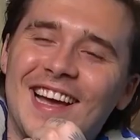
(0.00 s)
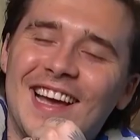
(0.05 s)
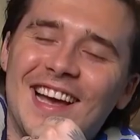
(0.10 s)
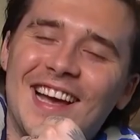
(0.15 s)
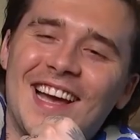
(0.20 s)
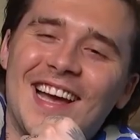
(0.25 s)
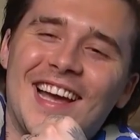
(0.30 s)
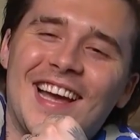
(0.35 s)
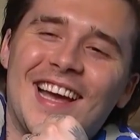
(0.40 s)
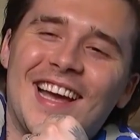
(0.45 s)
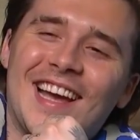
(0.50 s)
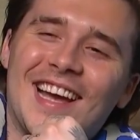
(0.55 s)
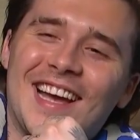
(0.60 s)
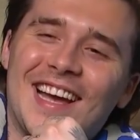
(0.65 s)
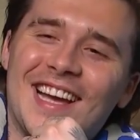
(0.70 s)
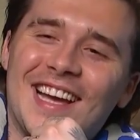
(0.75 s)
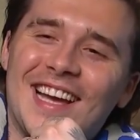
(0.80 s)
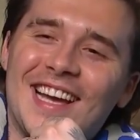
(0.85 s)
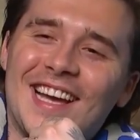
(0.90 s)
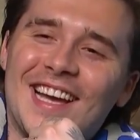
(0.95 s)
In a lot
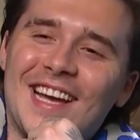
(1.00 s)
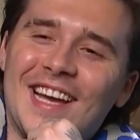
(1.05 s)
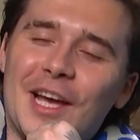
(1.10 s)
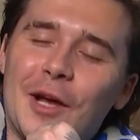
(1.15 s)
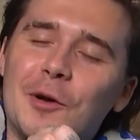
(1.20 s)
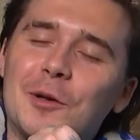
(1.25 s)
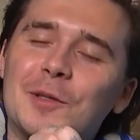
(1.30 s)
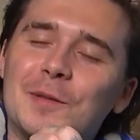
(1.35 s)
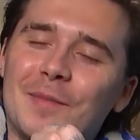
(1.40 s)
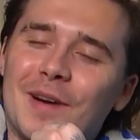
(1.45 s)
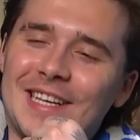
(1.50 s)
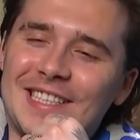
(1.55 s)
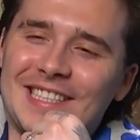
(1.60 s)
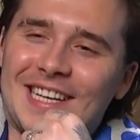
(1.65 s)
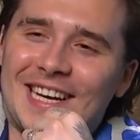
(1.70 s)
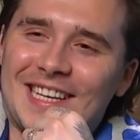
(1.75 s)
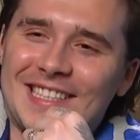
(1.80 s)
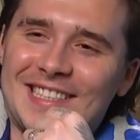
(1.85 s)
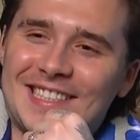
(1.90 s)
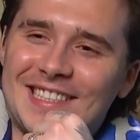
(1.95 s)
of ways. In it was my
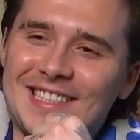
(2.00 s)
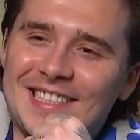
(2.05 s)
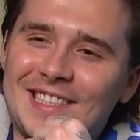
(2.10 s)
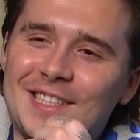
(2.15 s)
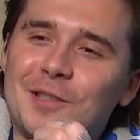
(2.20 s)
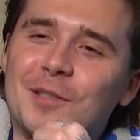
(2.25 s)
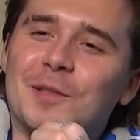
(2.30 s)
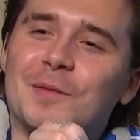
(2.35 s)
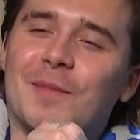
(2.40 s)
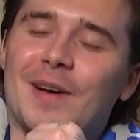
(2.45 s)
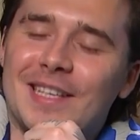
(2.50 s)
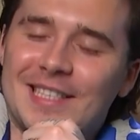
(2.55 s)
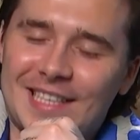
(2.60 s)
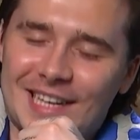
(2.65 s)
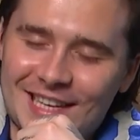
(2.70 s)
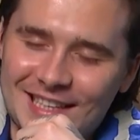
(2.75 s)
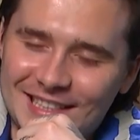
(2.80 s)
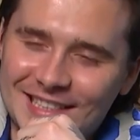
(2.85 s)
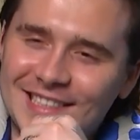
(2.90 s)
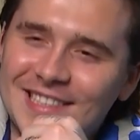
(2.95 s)
dad. It was you, my
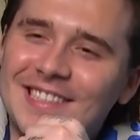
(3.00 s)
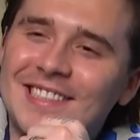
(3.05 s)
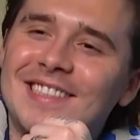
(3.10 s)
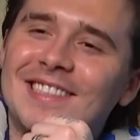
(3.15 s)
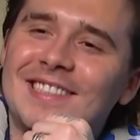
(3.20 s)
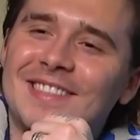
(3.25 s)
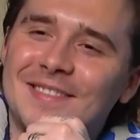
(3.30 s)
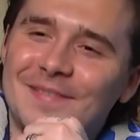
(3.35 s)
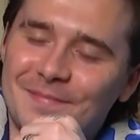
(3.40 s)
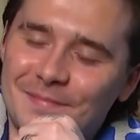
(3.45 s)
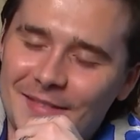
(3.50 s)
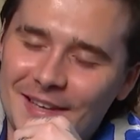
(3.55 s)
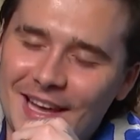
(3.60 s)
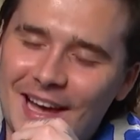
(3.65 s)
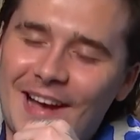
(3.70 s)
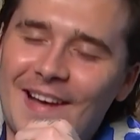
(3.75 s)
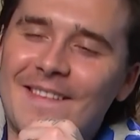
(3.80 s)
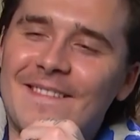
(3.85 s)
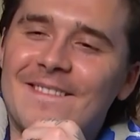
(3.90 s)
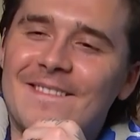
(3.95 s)
dad. Really?
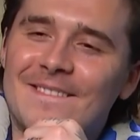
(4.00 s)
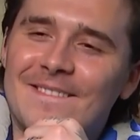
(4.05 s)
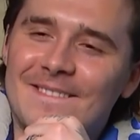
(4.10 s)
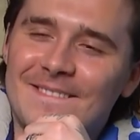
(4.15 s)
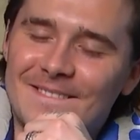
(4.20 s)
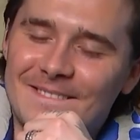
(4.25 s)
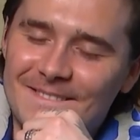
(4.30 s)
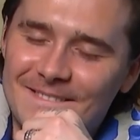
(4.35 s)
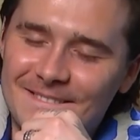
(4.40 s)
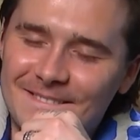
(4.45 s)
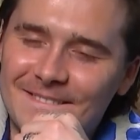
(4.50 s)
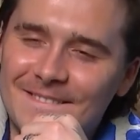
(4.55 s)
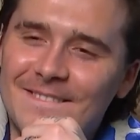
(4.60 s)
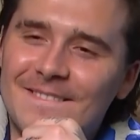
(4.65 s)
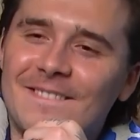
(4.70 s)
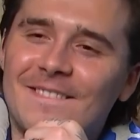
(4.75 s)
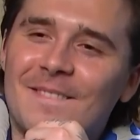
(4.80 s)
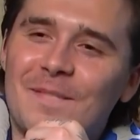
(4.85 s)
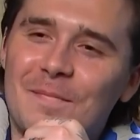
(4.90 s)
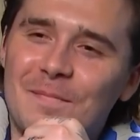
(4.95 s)
Yeah.
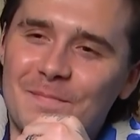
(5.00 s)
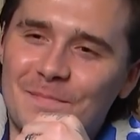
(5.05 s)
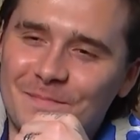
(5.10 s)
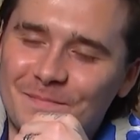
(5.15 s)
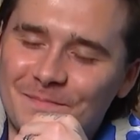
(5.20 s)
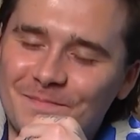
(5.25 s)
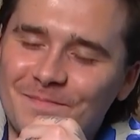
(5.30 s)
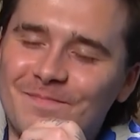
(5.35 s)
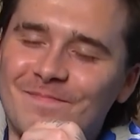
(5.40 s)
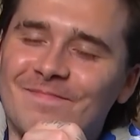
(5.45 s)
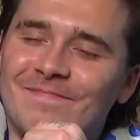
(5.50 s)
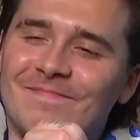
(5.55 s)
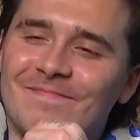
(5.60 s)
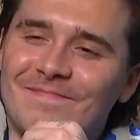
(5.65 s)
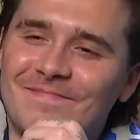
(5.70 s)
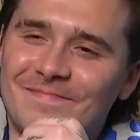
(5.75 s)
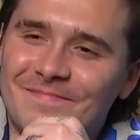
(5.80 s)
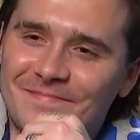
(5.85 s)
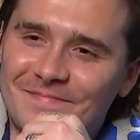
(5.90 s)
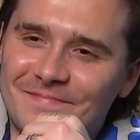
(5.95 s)
Really?
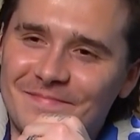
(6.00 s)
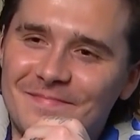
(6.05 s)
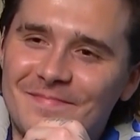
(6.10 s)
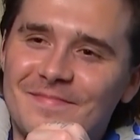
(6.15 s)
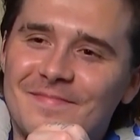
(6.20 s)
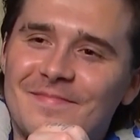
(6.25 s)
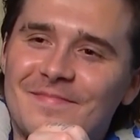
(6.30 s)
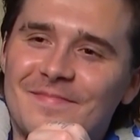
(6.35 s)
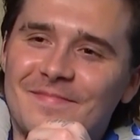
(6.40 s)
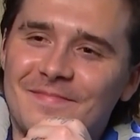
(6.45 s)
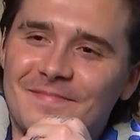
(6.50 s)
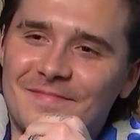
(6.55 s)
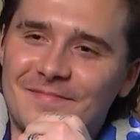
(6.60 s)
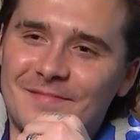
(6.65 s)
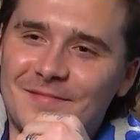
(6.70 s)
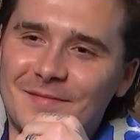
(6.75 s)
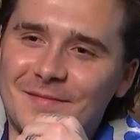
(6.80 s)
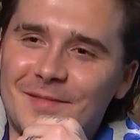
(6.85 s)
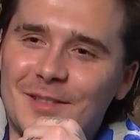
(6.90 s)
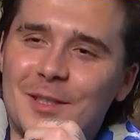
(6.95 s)
Mm-hmm.
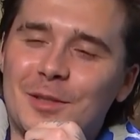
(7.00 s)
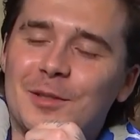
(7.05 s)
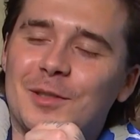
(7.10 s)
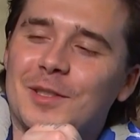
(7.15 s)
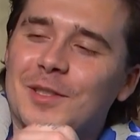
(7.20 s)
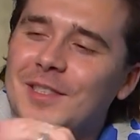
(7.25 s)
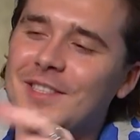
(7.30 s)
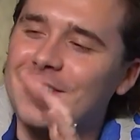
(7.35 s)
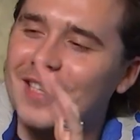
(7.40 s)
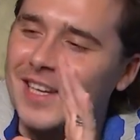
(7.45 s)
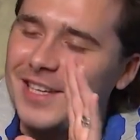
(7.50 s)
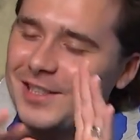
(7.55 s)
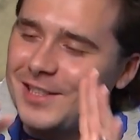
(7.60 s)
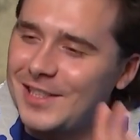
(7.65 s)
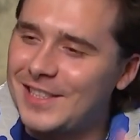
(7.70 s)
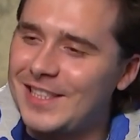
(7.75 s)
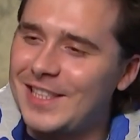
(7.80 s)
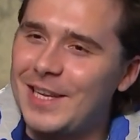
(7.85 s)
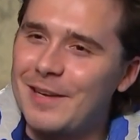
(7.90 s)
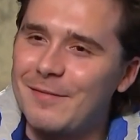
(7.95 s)
He was just like,
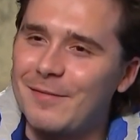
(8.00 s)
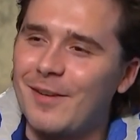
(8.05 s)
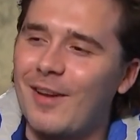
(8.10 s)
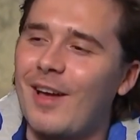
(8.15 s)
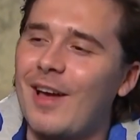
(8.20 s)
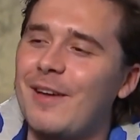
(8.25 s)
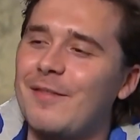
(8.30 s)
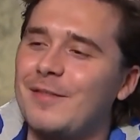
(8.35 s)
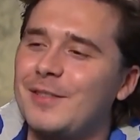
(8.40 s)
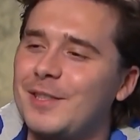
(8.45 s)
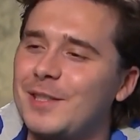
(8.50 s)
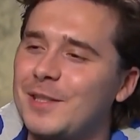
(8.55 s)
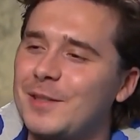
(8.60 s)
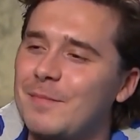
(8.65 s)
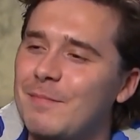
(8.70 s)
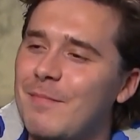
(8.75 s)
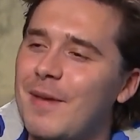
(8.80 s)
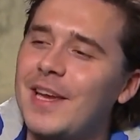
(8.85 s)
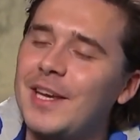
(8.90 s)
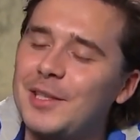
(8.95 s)
just live life and
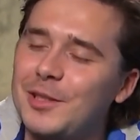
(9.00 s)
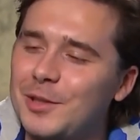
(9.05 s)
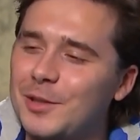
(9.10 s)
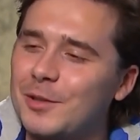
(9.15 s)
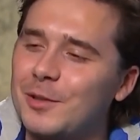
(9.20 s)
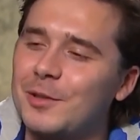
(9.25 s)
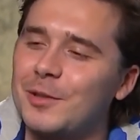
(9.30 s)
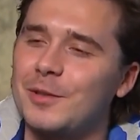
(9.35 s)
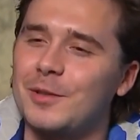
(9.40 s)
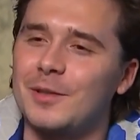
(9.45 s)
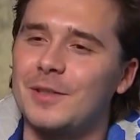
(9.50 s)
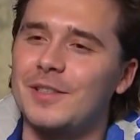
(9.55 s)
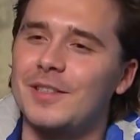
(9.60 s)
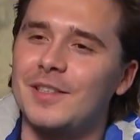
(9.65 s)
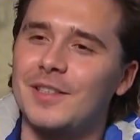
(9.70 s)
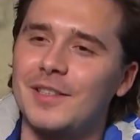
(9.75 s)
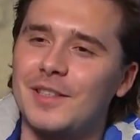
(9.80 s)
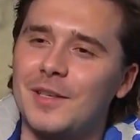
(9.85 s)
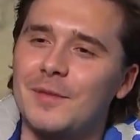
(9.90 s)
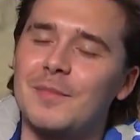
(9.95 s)
just make sure
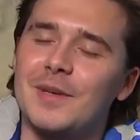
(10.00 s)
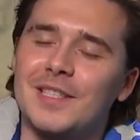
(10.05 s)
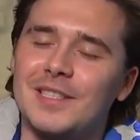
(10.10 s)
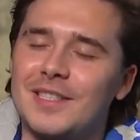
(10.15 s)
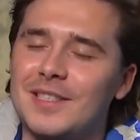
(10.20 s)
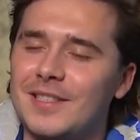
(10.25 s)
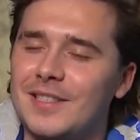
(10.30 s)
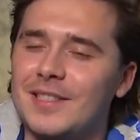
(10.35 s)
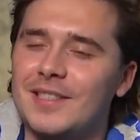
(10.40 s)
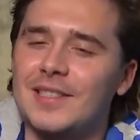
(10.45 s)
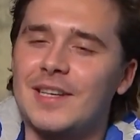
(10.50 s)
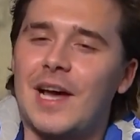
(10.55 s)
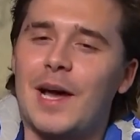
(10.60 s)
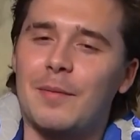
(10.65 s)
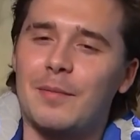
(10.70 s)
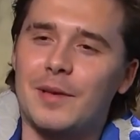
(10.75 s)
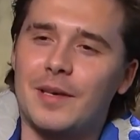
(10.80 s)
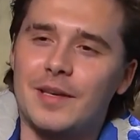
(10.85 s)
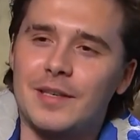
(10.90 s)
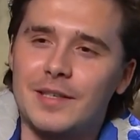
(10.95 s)
your missus is
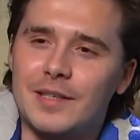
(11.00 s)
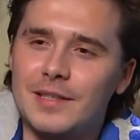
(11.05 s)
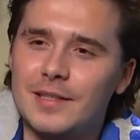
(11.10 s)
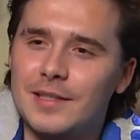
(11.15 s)
happy.